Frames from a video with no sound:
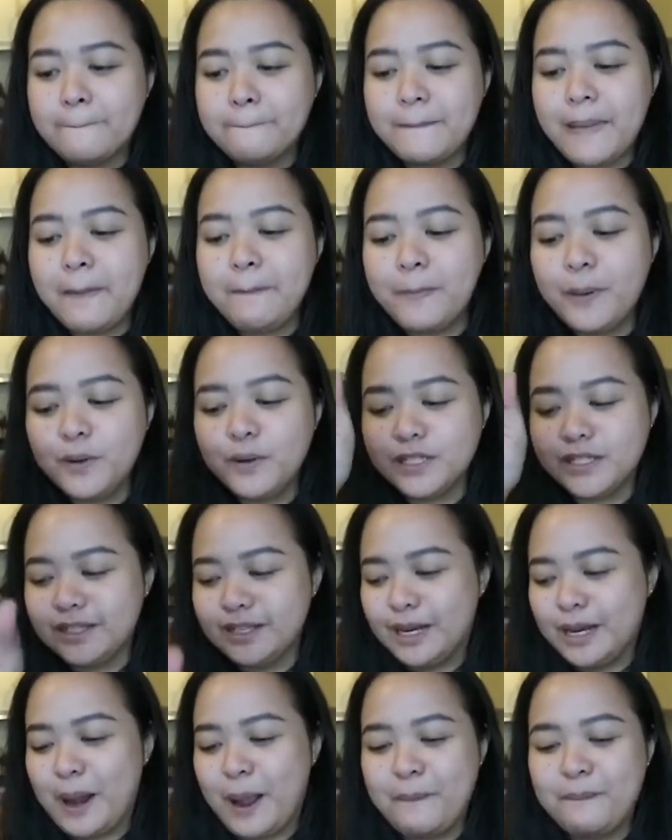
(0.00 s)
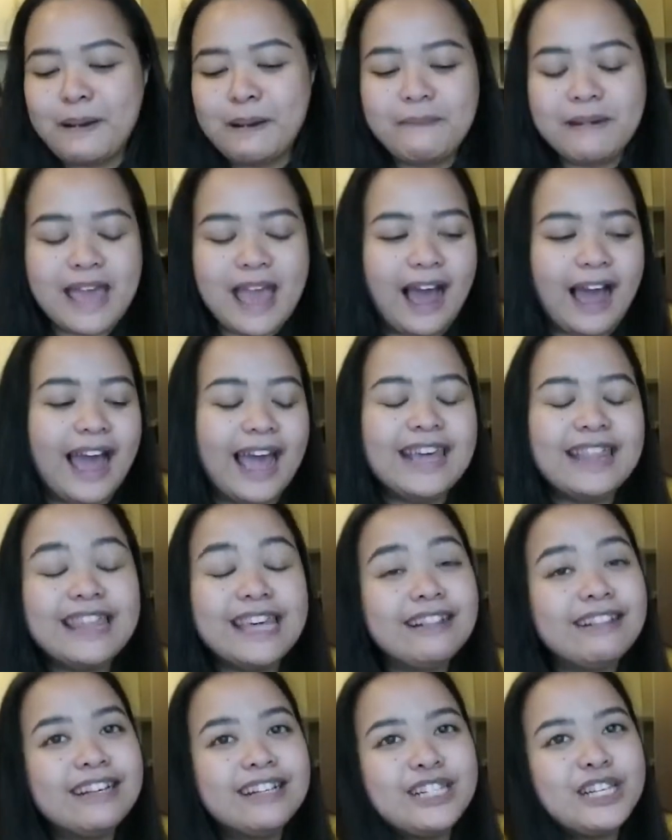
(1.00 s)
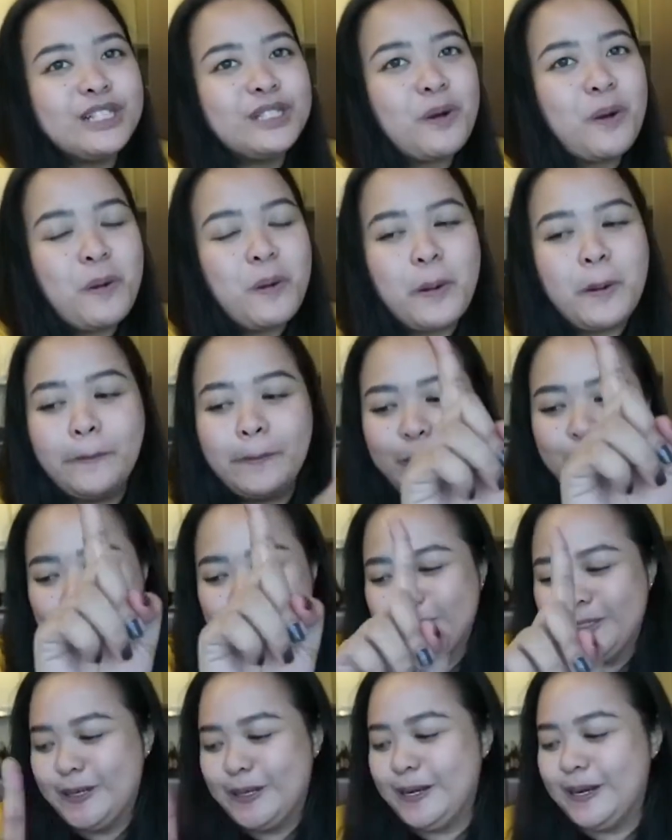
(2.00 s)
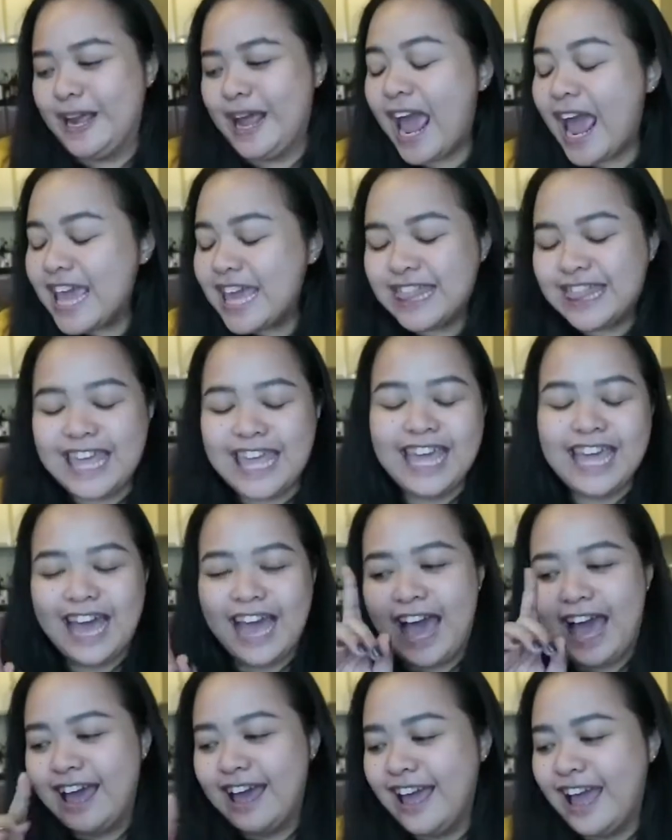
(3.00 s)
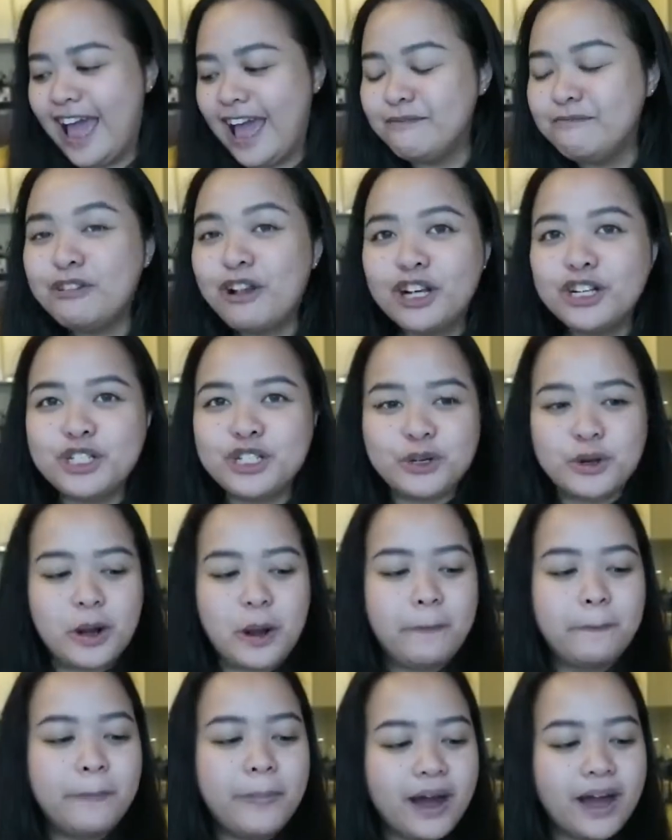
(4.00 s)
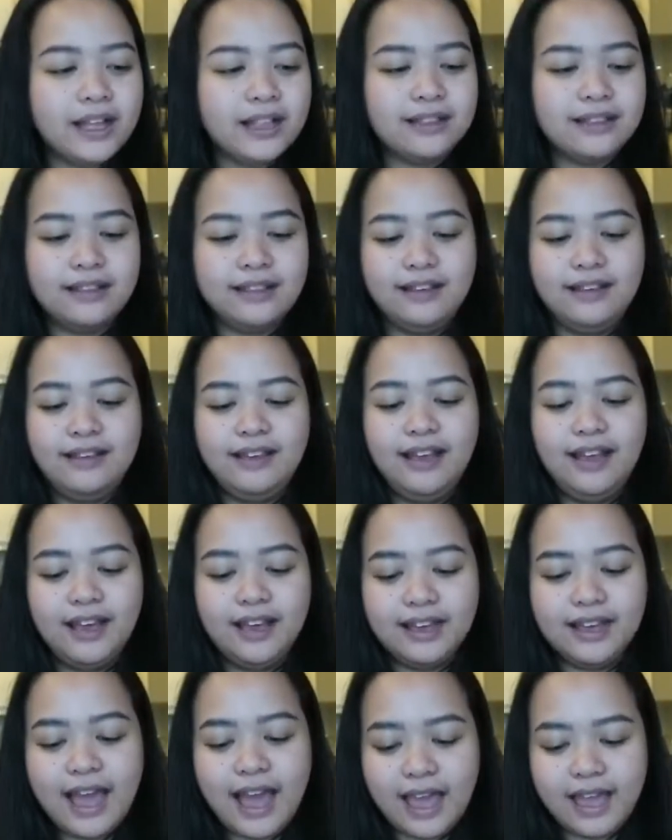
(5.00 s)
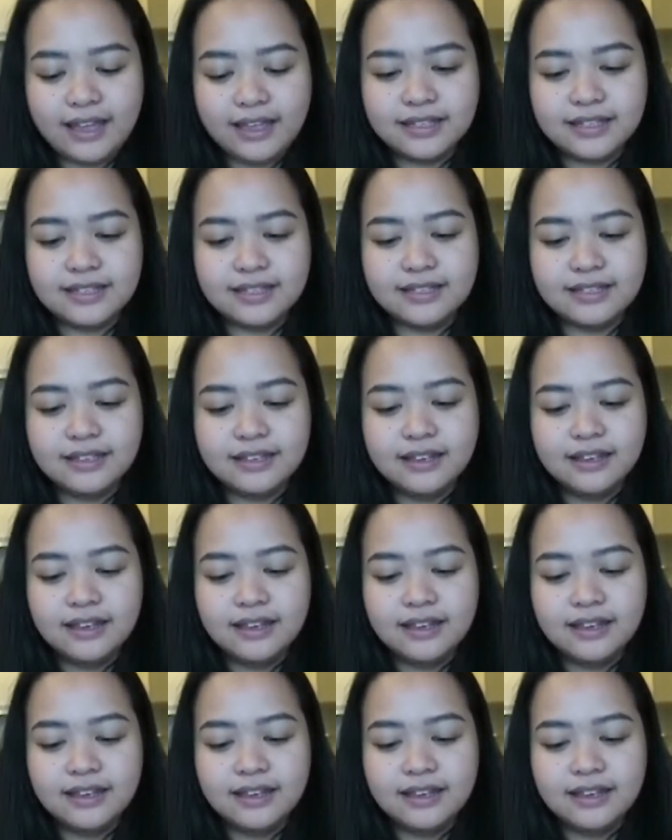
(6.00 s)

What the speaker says: May poster. Mamaya ka. I think that's a solo poster. I think ha. I'm not sure. But, guys...